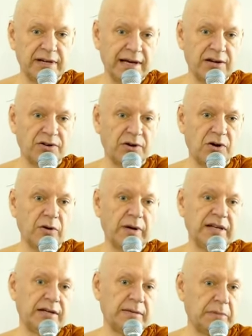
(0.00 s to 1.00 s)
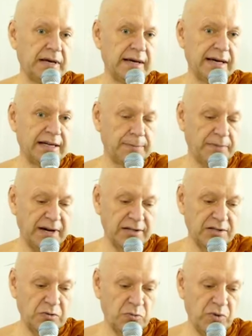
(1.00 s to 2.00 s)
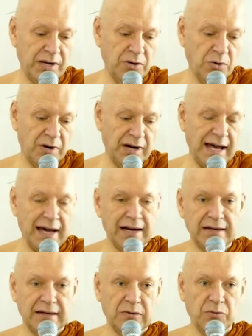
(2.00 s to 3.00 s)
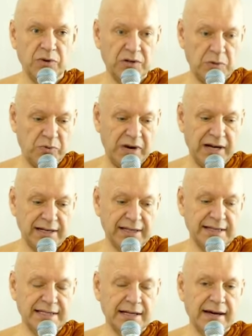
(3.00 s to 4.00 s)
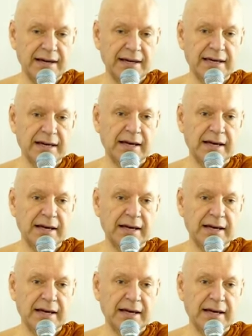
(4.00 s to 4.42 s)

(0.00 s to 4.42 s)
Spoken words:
I don't know, it depends on where you are at and what your practice is like.